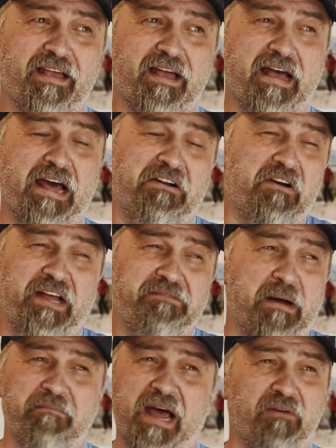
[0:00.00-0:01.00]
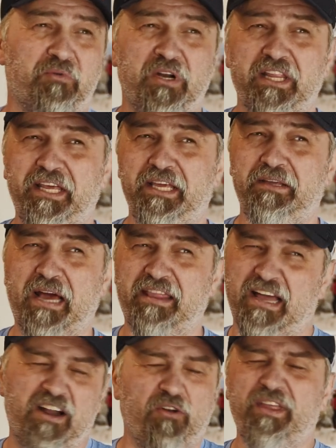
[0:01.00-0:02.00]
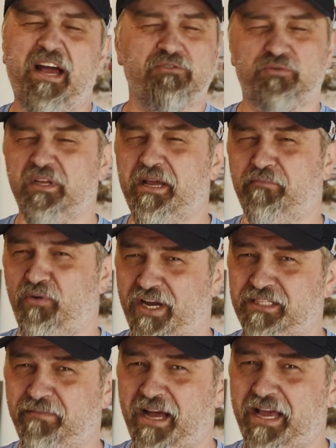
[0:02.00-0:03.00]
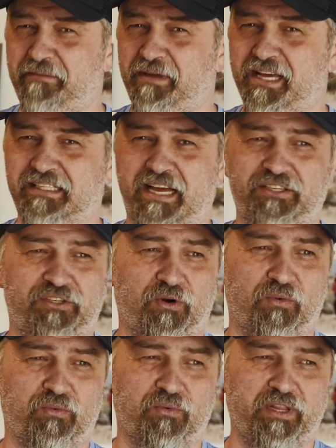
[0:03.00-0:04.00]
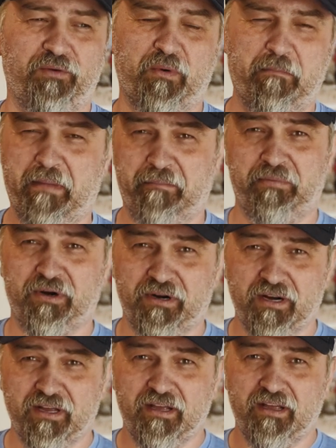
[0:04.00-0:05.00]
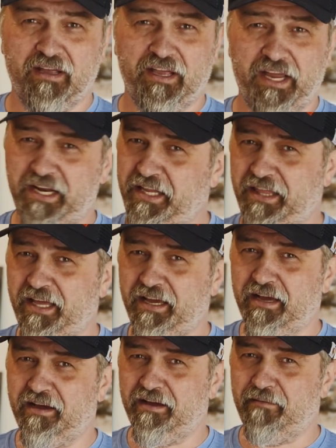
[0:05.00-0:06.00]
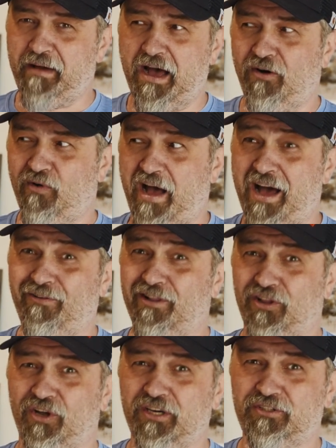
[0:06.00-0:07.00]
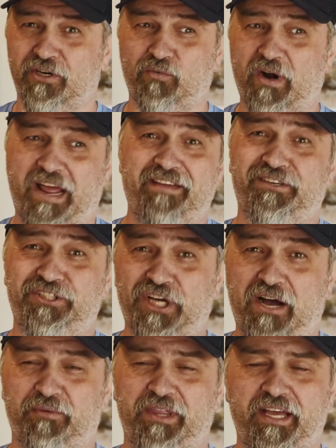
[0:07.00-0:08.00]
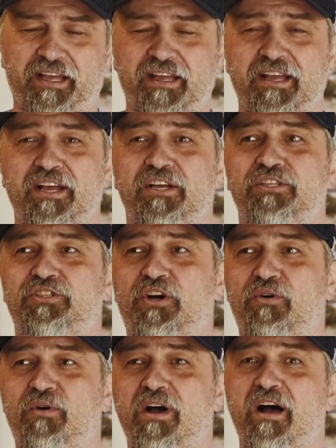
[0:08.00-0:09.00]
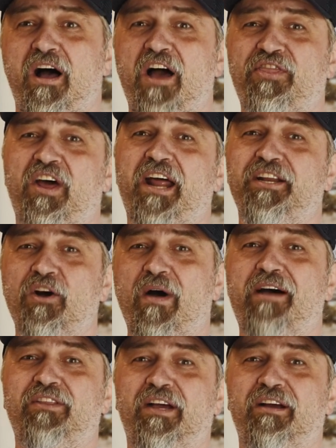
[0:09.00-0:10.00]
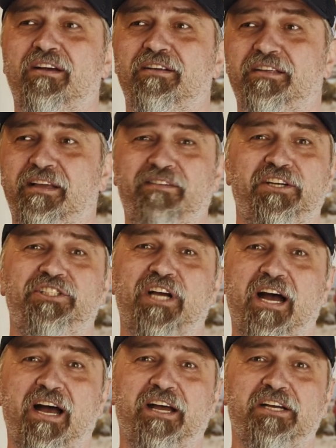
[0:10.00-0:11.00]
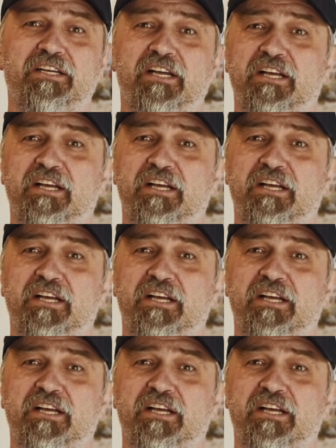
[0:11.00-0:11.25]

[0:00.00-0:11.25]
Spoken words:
I don't know, I'm not really, I don't think I was really impressed by it because I don't really remember anything about how it looked or what I even shot with it. So I thought I'd go out there, give it a shot,